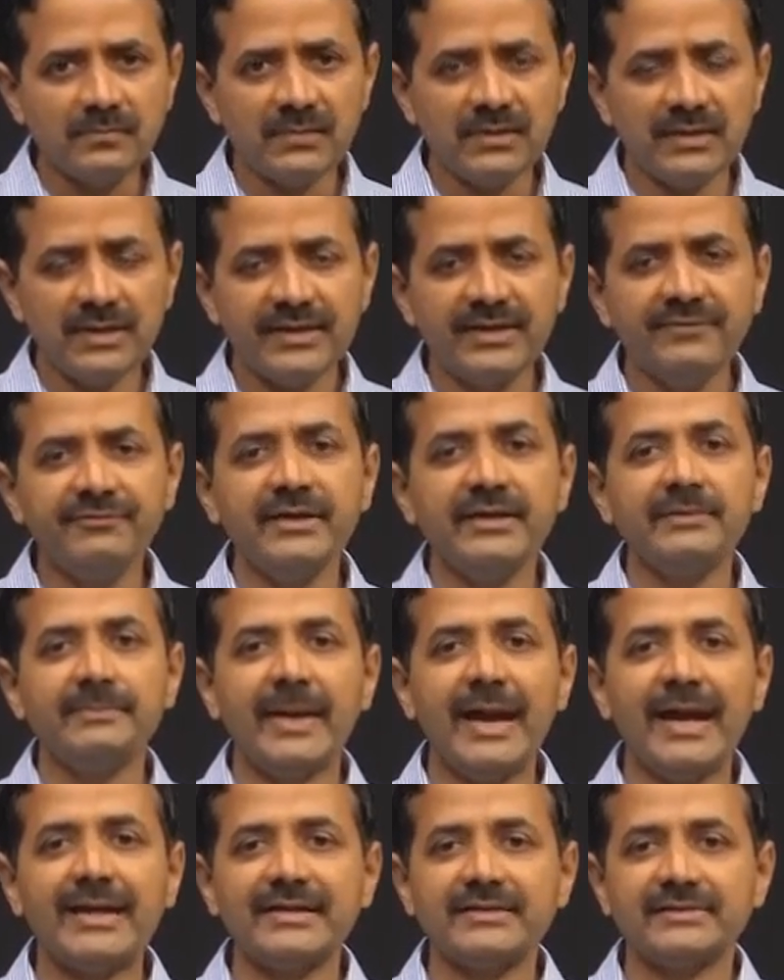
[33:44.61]
the different
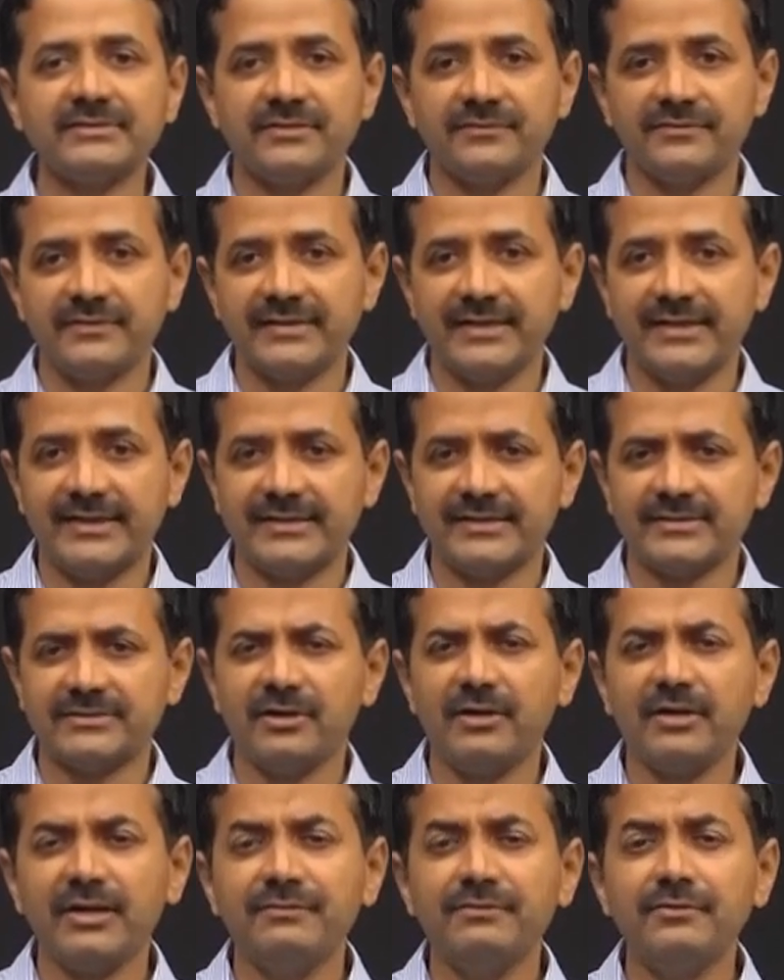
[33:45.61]
patterns of inheritance,
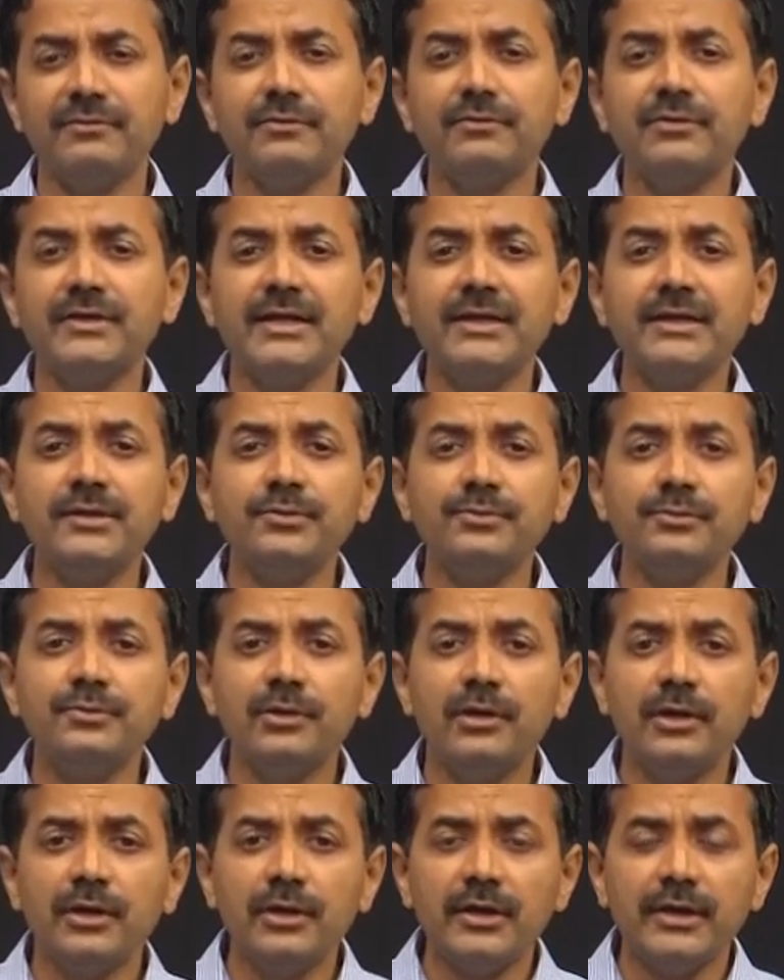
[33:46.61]
or if you look into